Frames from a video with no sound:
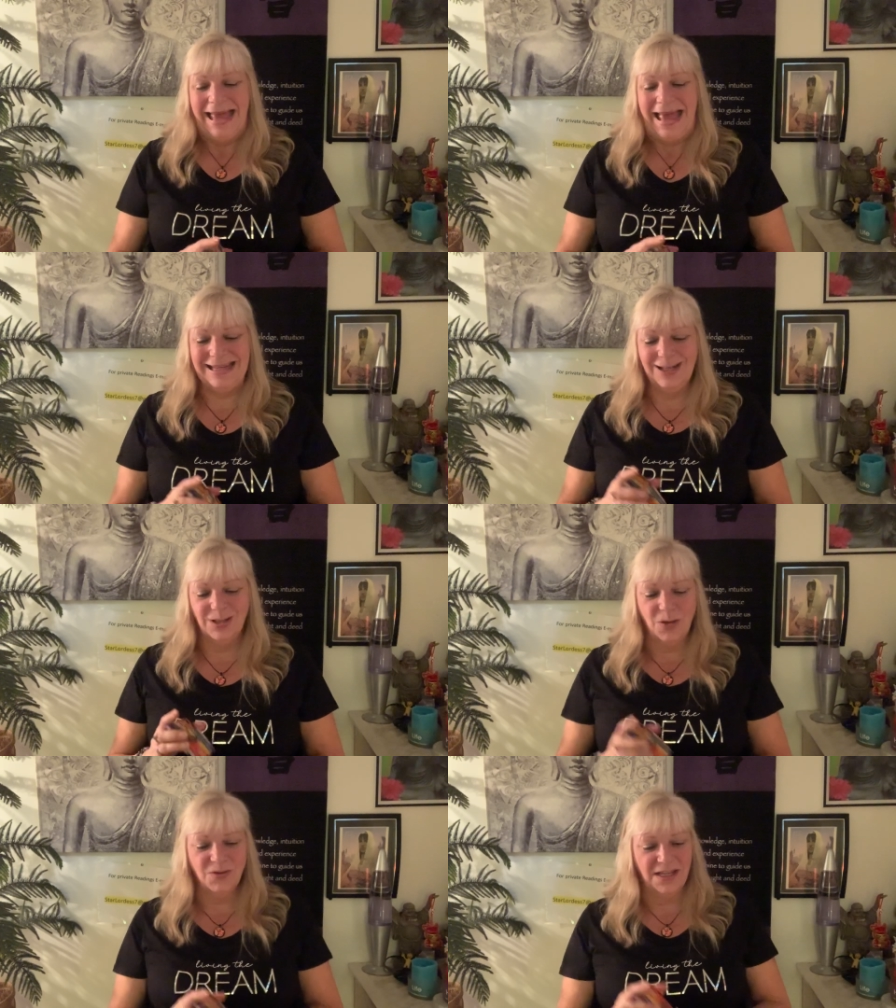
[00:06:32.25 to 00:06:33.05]
And in
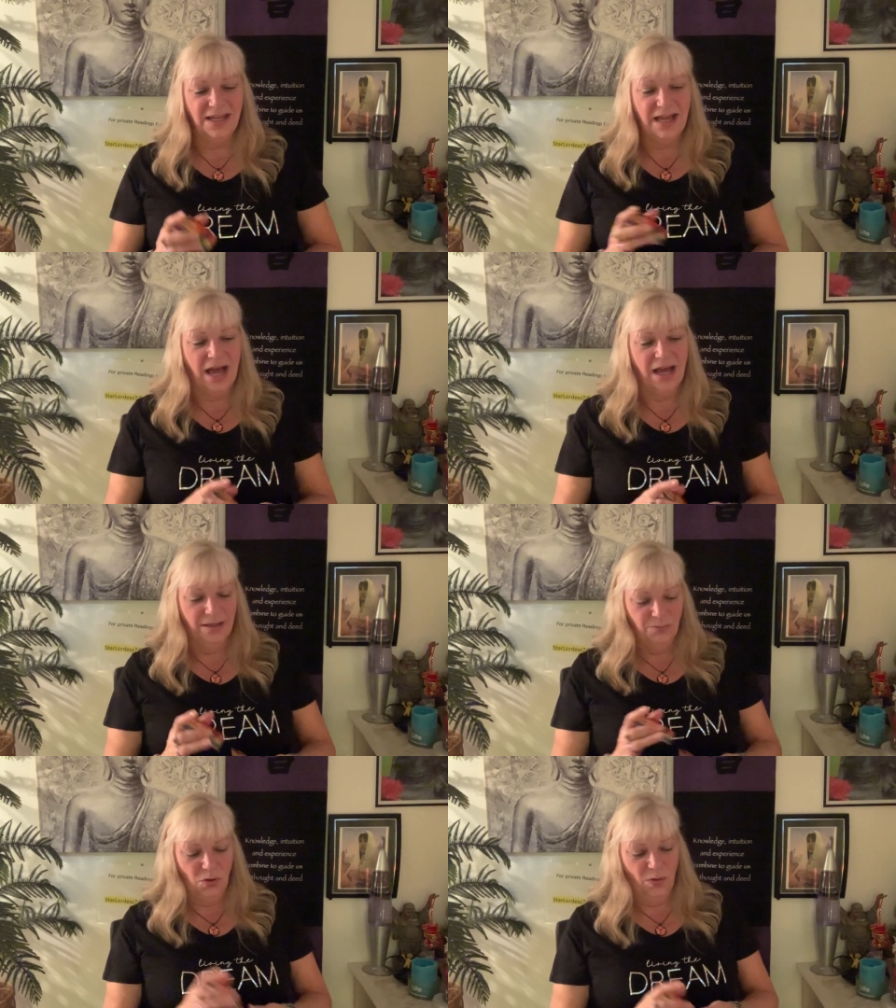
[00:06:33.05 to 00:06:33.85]
closing, I
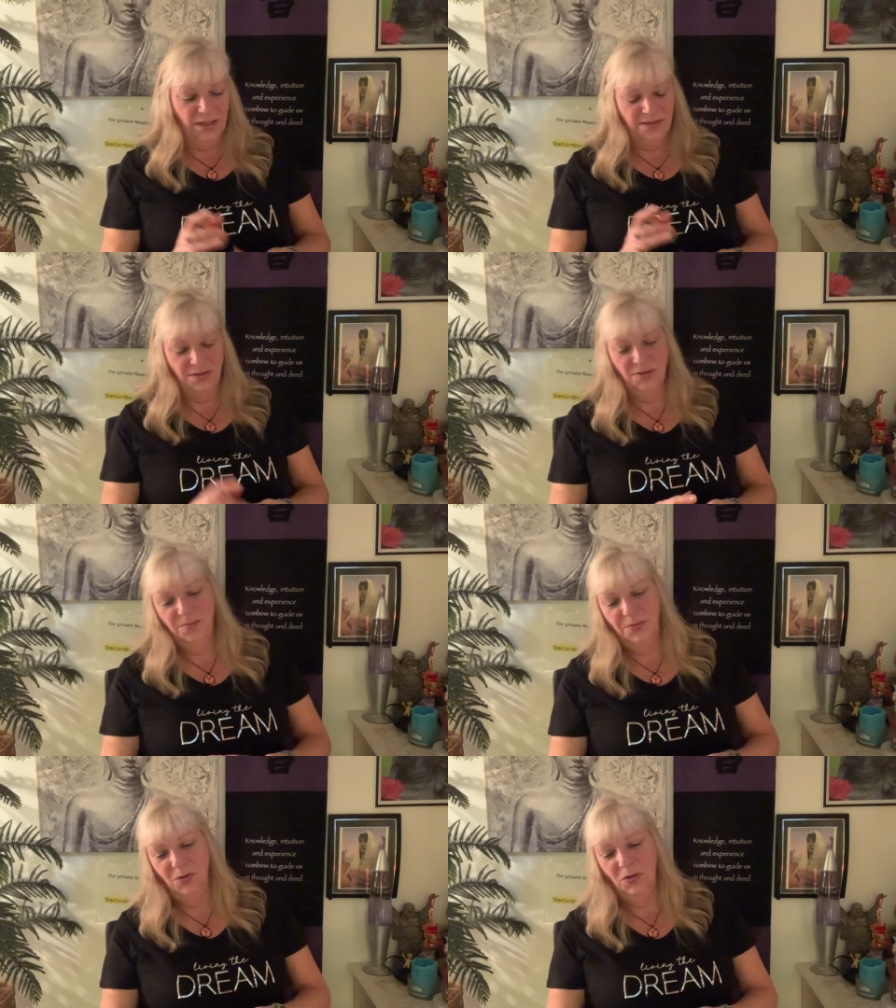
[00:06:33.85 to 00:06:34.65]
am going to
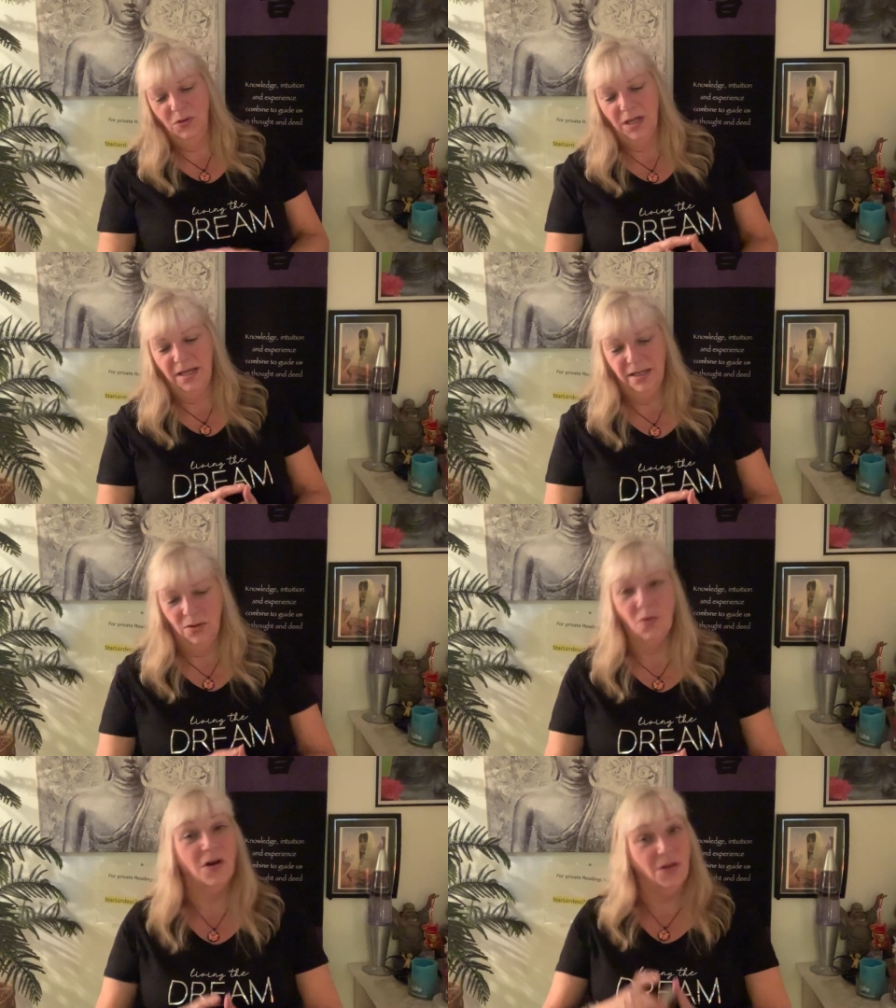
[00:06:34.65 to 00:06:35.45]
pull an
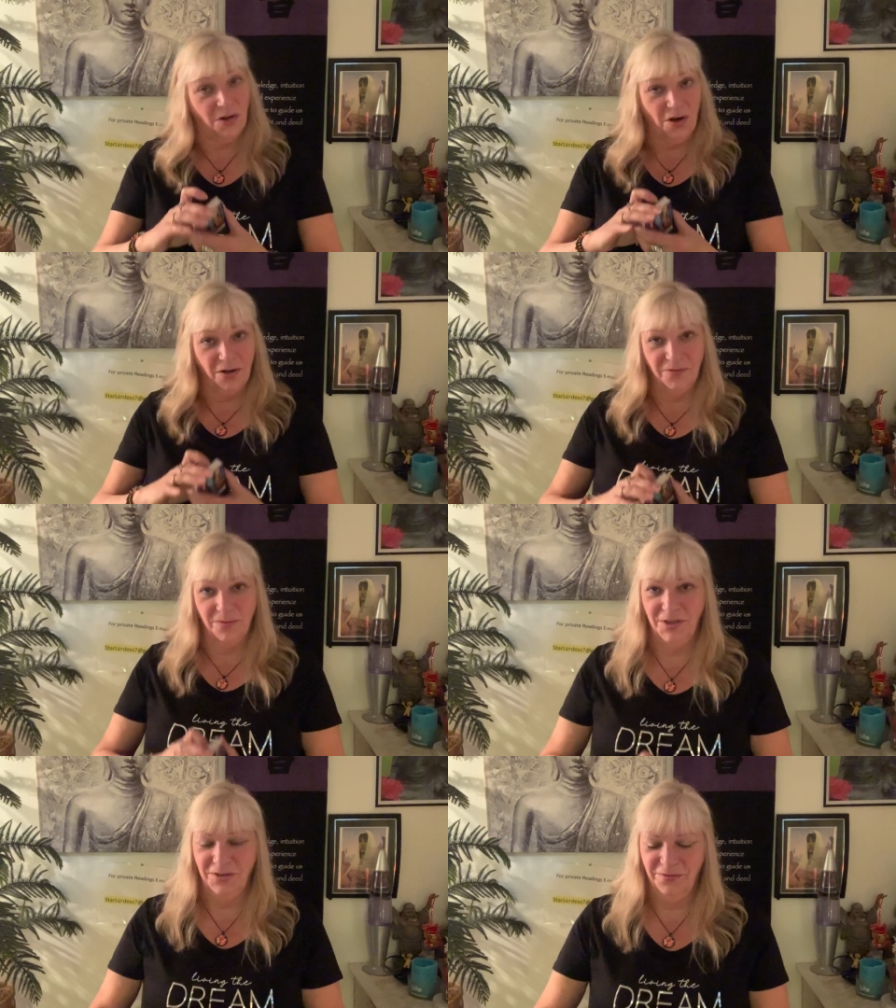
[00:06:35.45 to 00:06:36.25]
oracle card
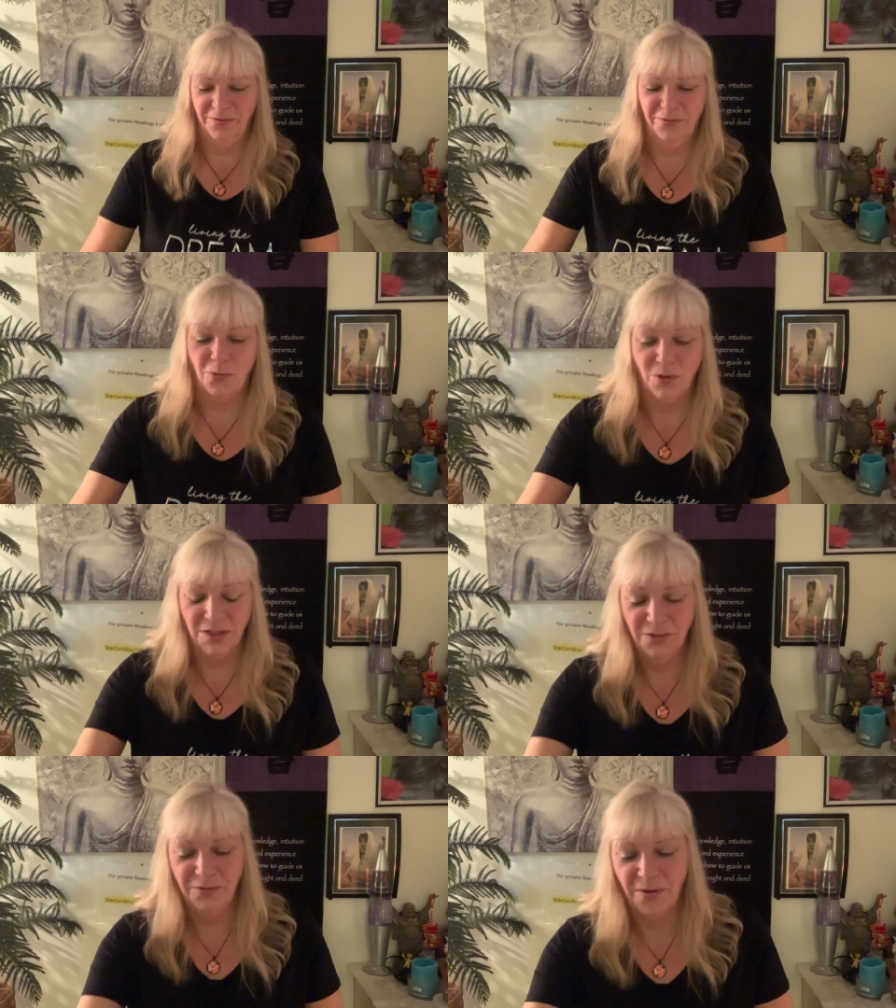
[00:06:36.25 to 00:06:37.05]
from you for
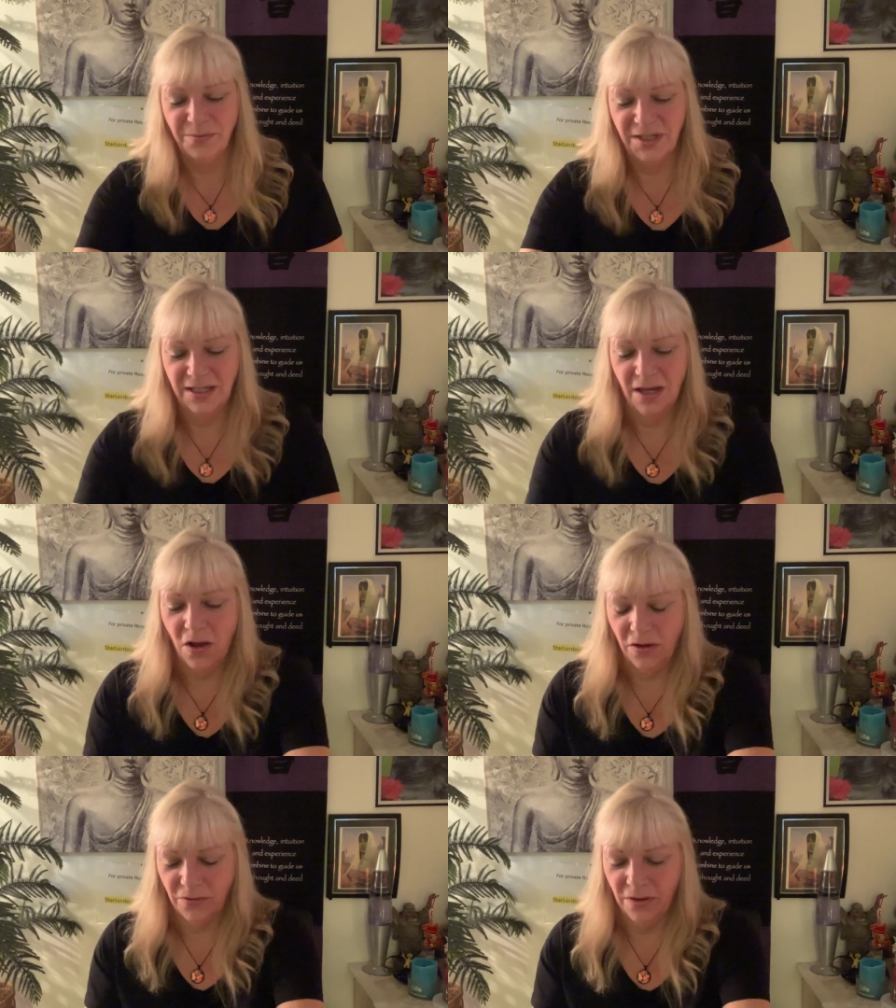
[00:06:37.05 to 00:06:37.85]
you from the
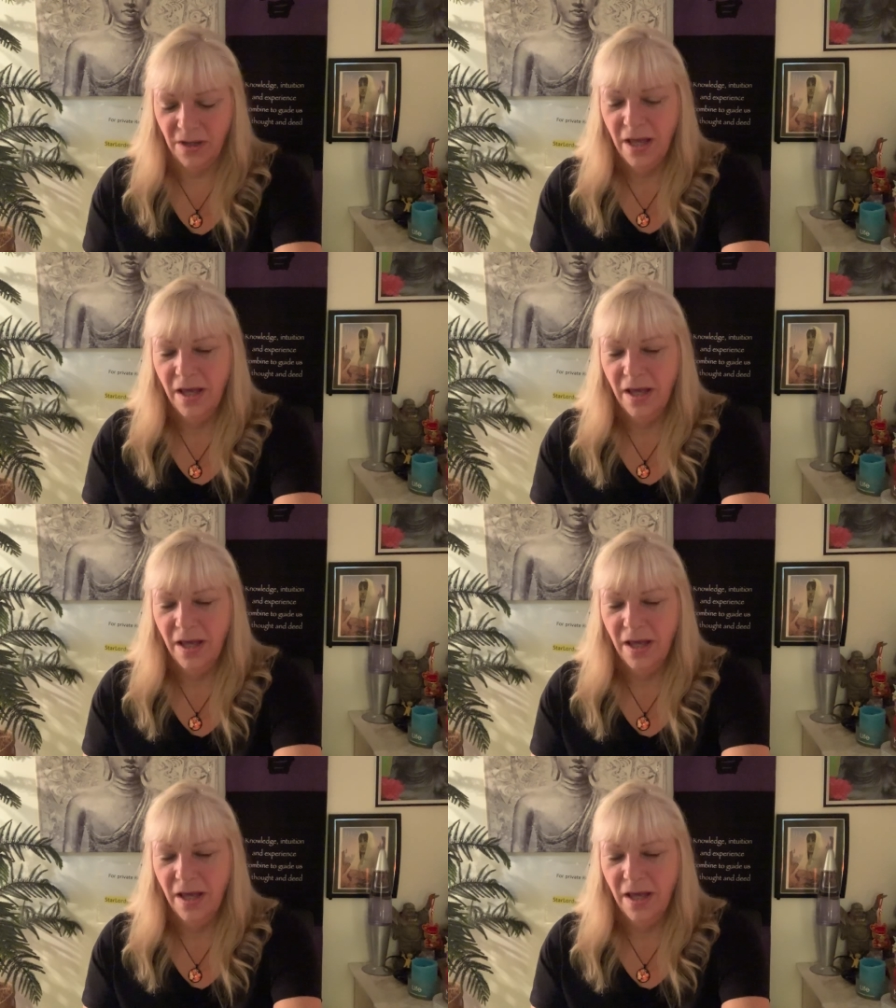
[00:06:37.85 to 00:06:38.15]
Akra.